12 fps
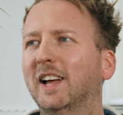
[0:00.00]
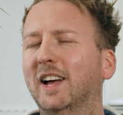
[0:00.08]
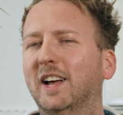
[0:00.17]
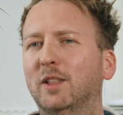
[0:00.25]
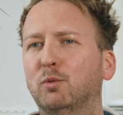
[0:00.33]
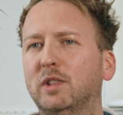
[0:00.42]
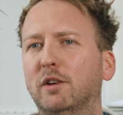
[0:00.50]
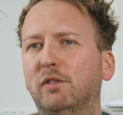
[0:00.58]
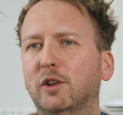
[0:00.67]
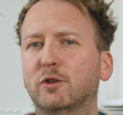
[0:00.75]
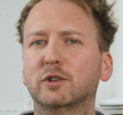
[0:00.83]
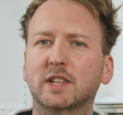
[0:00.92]
and we
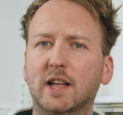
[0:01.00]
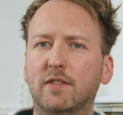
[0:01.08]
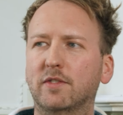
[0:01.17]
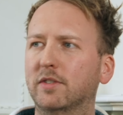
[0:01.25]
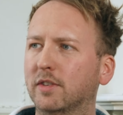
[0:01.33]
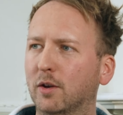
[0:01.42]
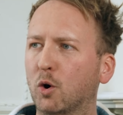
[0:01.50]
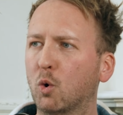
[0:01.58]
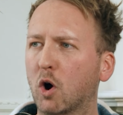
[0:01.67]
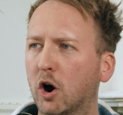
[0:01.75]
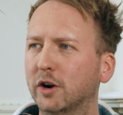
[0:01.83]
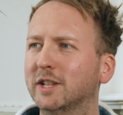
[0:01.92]
definitely understand how
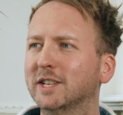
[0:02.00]
hard